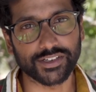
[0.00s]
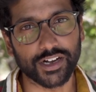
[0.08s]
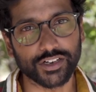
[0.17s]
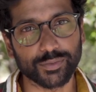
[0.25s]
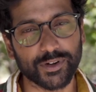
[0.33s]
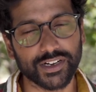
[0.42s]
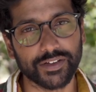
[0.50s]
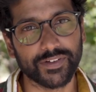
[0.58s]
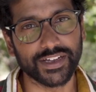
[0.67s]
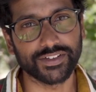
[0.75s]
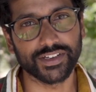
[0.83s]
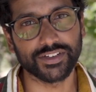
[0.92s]
hotspot
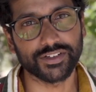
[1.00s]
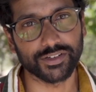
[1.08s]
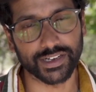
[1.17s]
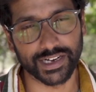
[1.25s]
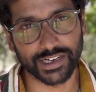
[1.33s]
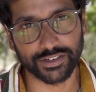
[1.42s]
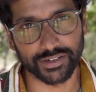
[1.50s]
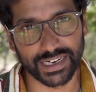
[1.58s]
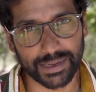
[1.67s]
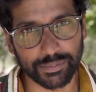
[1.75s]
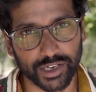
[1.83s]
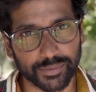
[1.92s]
devices to connect to our
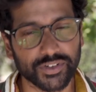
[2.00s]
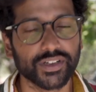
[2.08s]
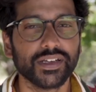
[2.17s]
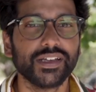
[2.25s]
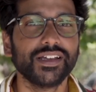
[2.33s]
laptops.